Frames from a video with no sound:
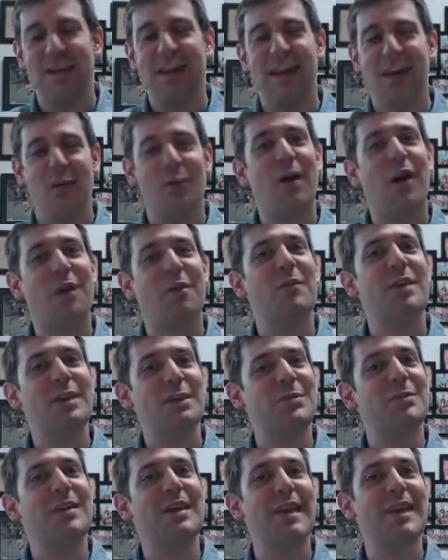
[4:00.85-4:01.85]
And why are we
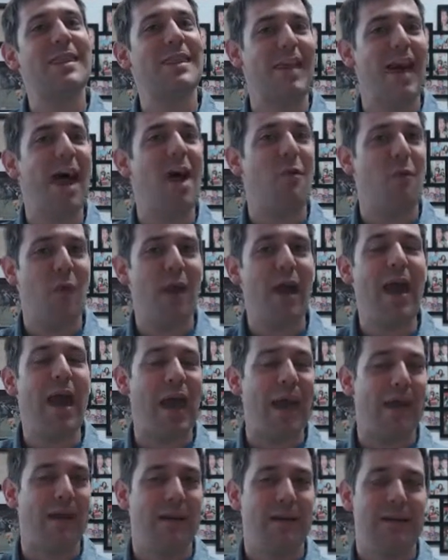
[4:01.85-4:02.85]
doing it that way?
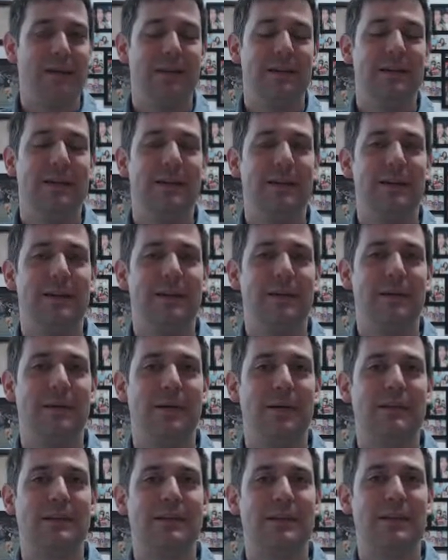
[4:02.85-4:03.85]

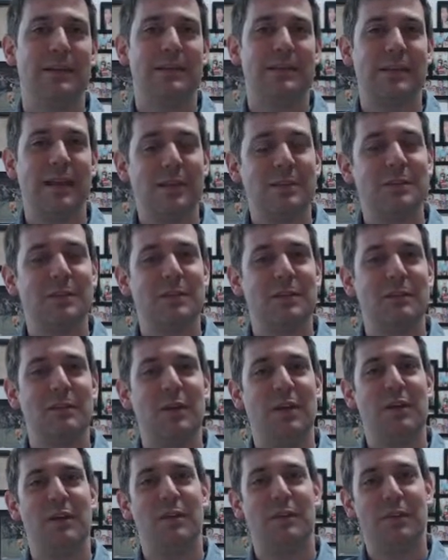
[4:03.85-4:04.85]
It's essential to
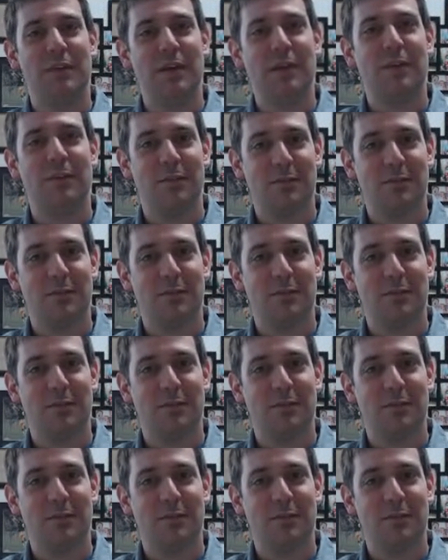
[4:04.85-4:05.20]
be able to think